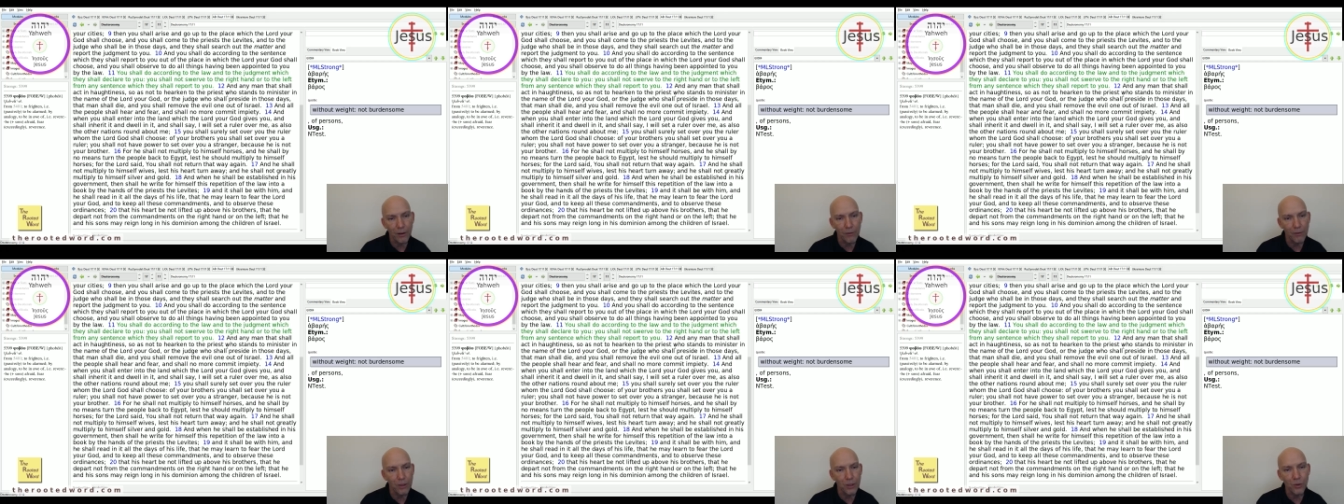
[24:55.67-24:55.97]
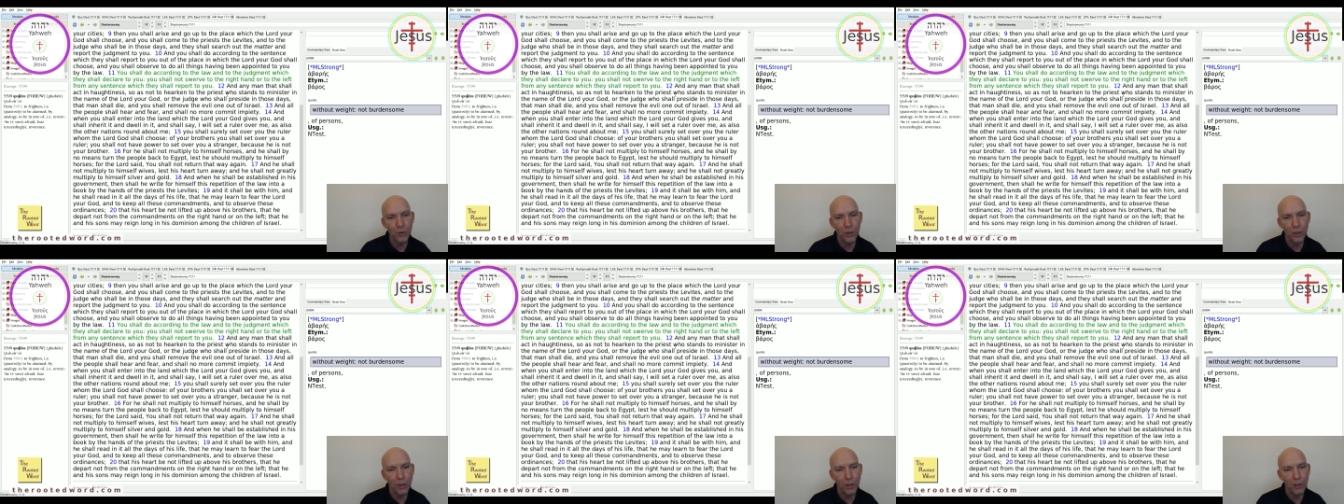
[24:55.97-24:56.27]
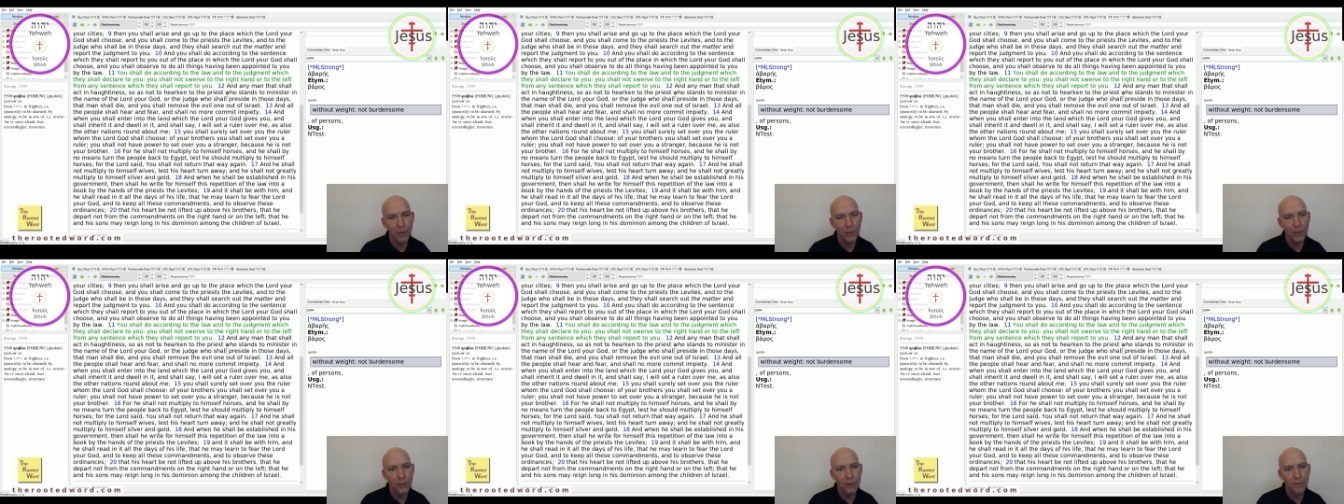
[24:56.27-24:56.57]
of
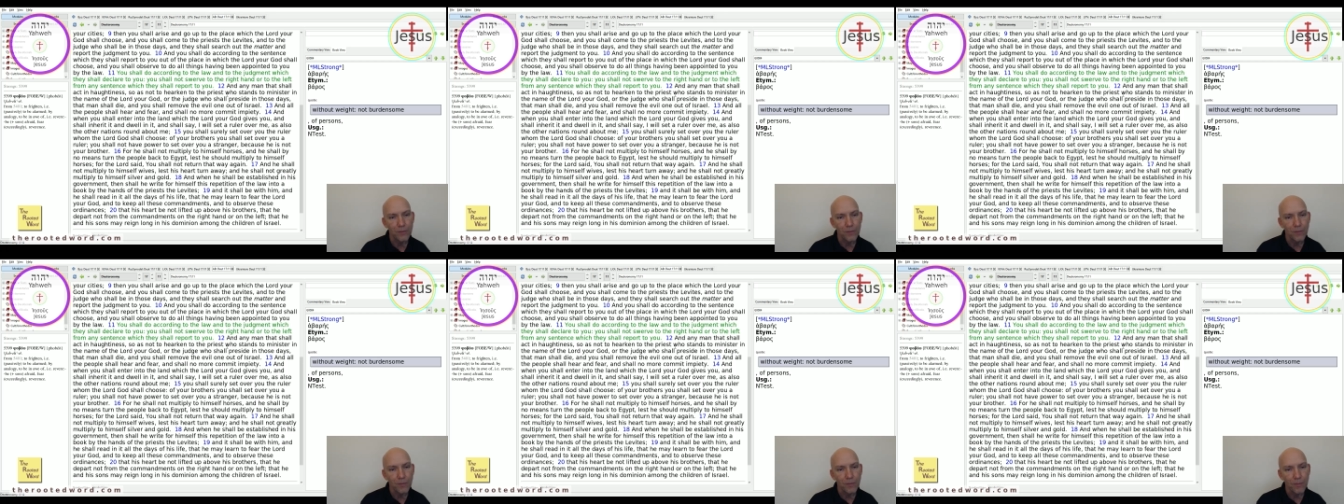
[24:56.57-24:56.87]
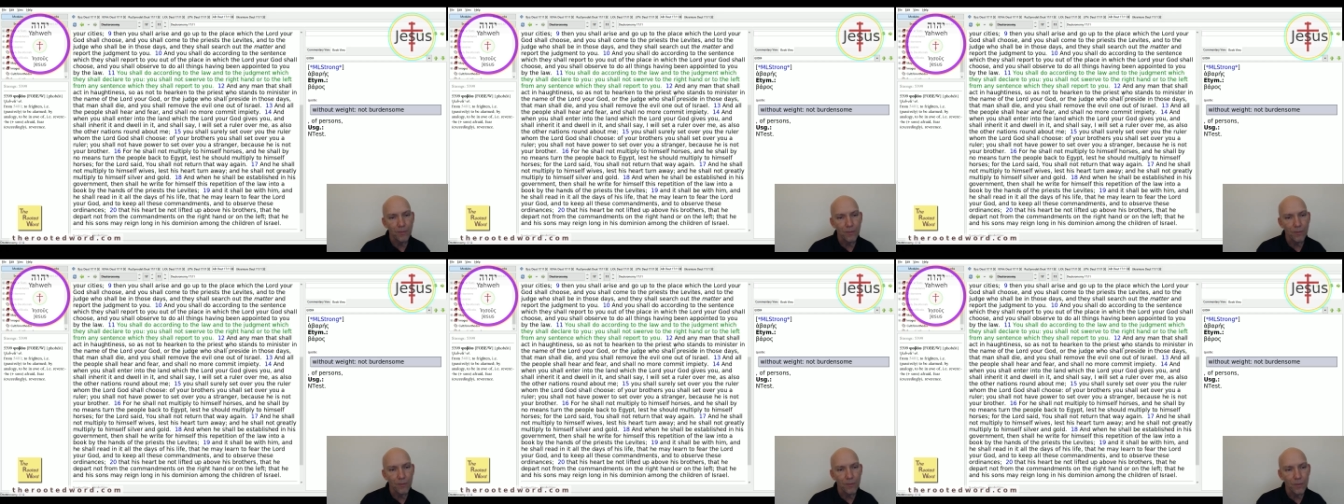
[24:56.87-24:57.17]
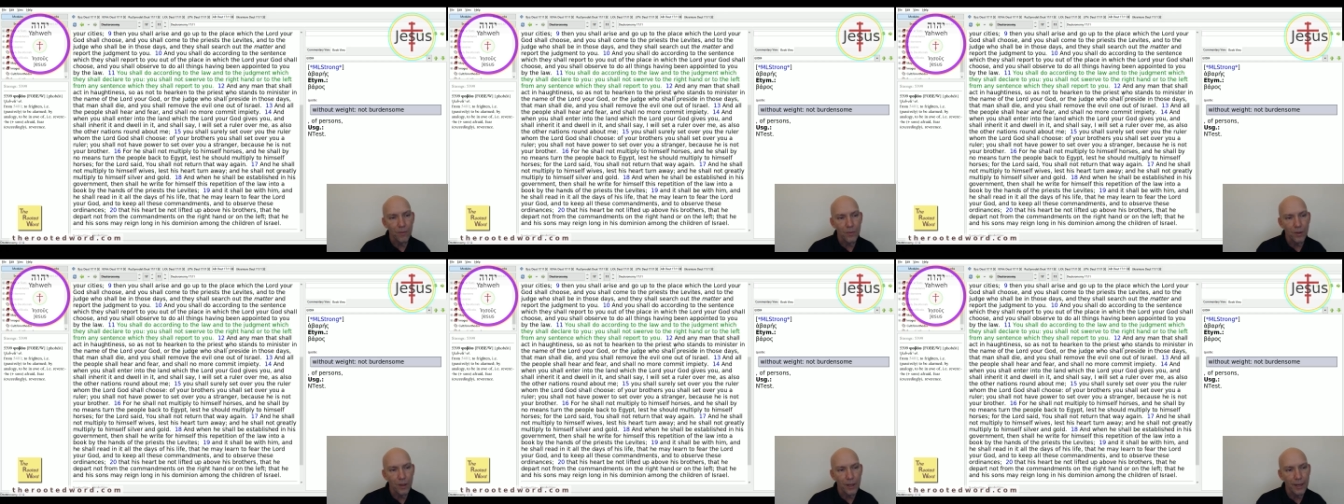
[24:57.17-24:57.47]
Israel.
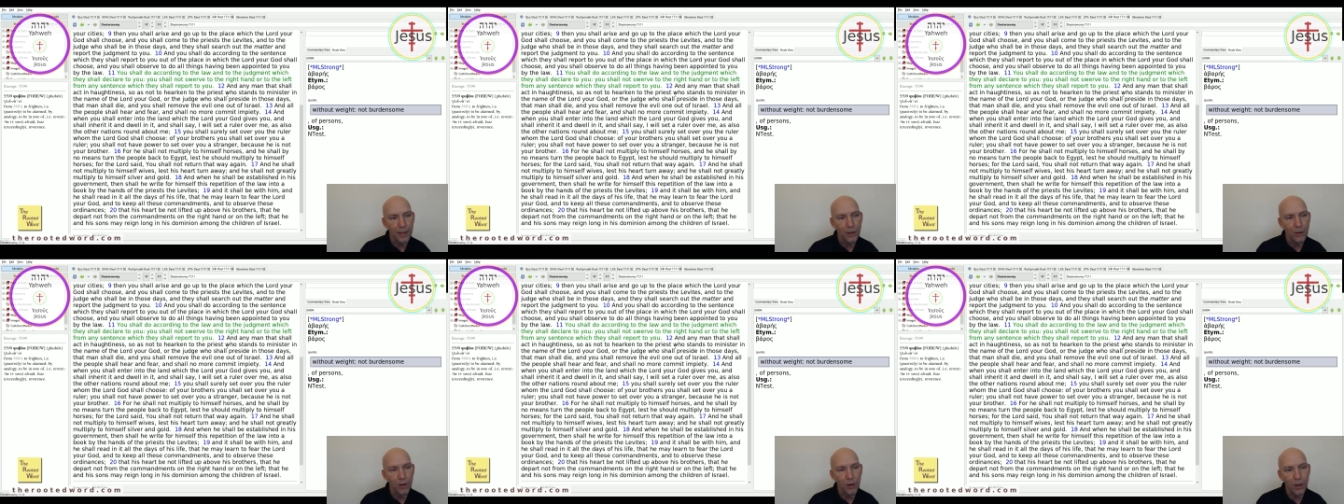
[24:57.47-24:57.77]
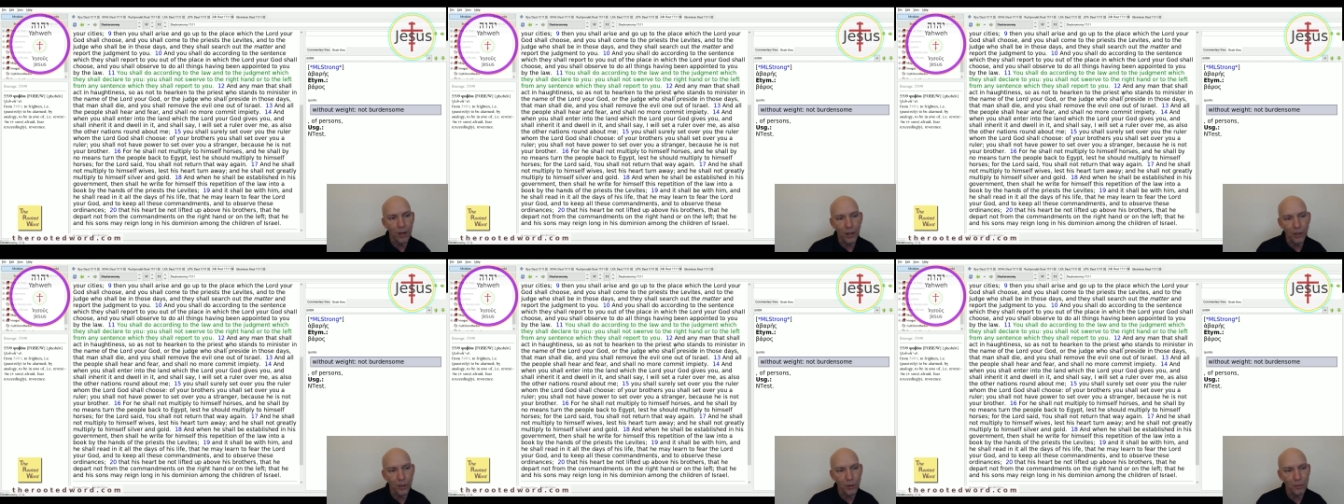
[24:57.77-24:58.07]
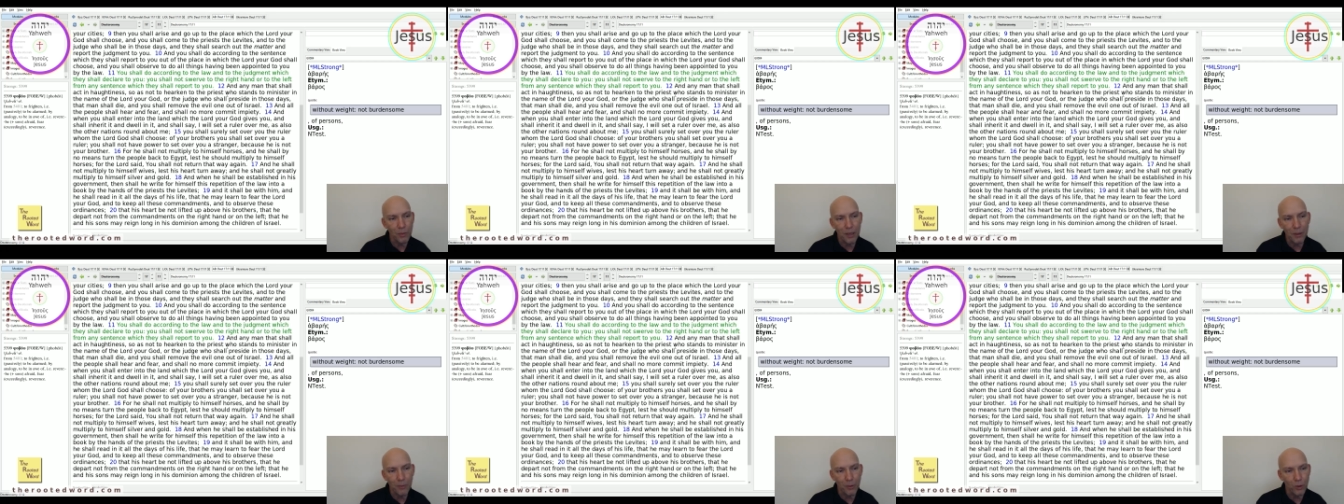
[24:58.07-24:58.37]
And all the
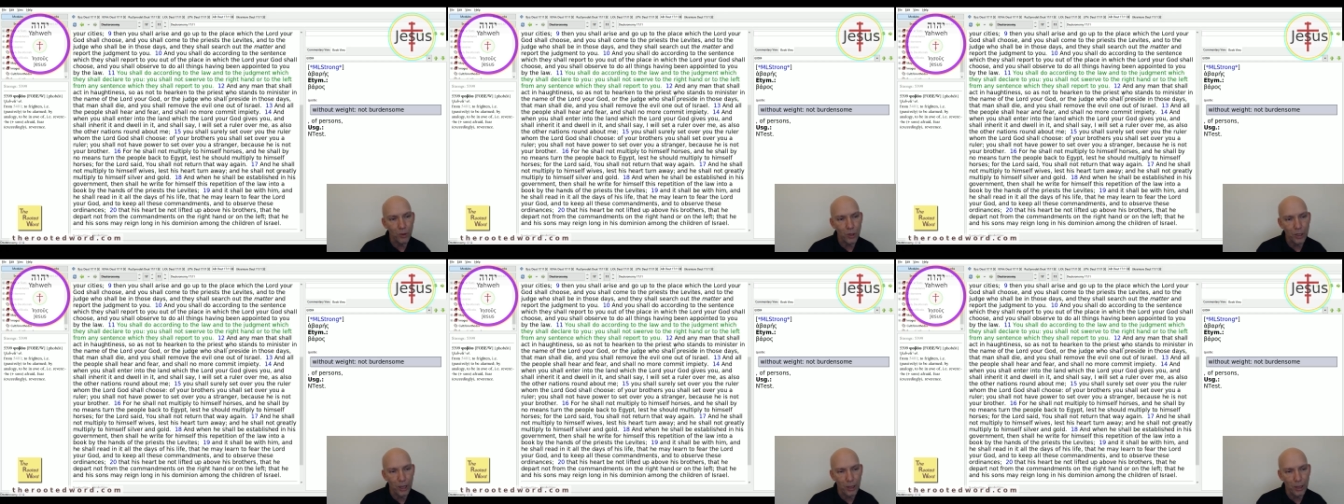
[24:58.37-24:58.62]
people shall